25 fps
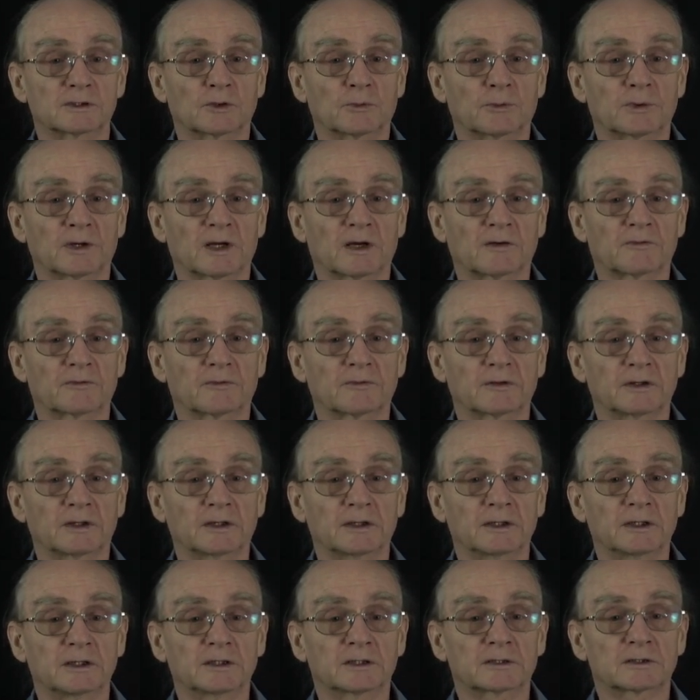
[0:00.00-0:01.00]
So we have
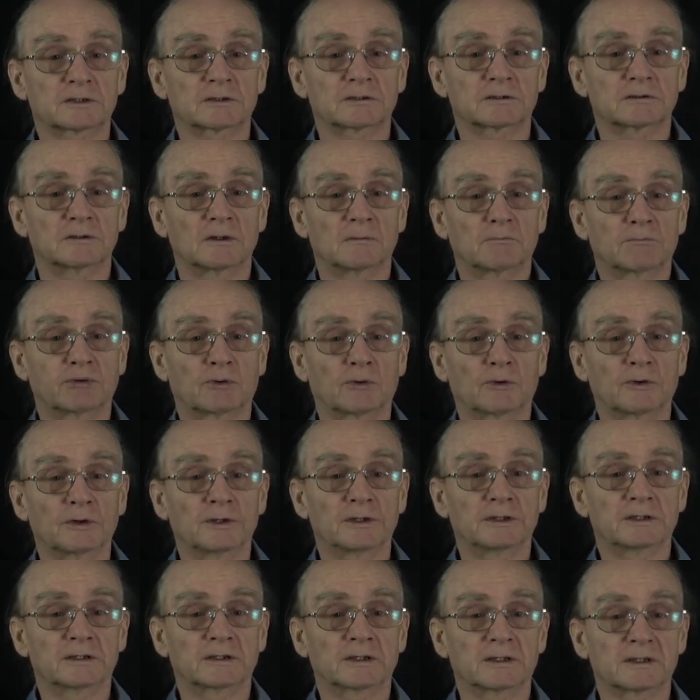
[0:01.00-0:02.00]
each
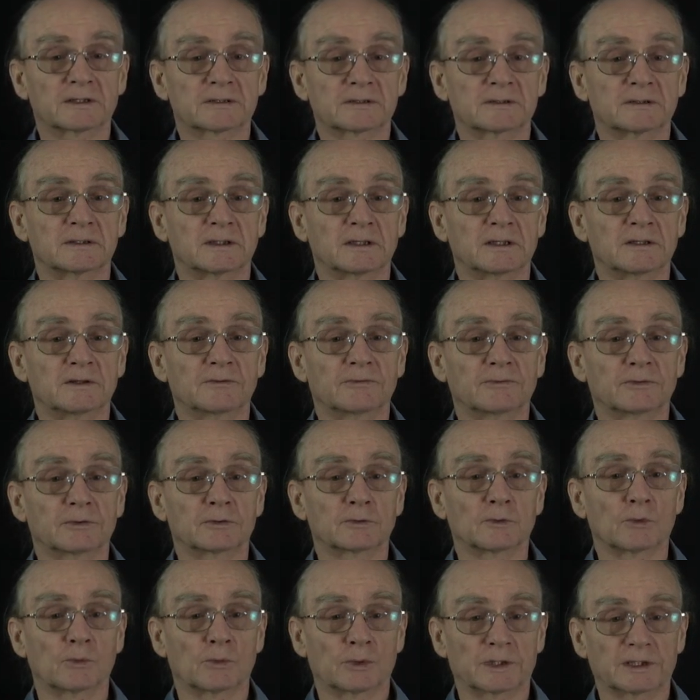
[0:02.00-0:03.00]
point has an
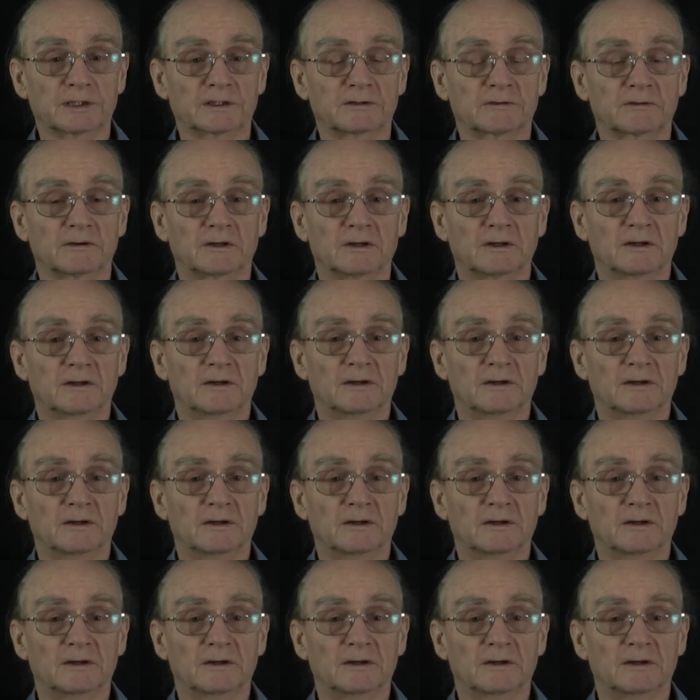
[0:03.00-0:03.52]
individual weight.